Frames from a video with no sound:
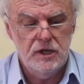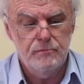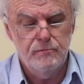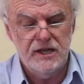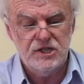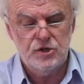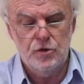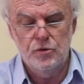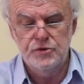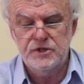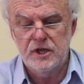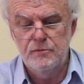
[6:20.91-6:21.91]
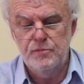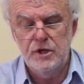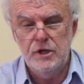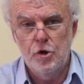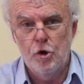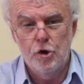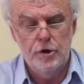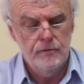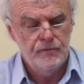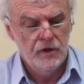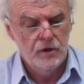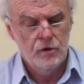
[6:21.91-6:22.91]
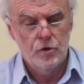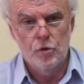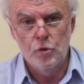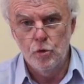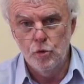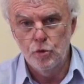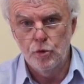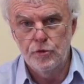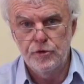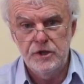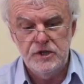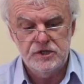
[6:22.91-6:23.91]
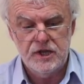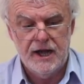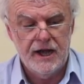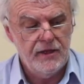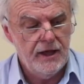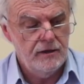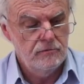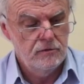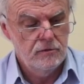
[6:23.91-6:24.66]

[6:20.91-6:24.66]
it must also be on all these other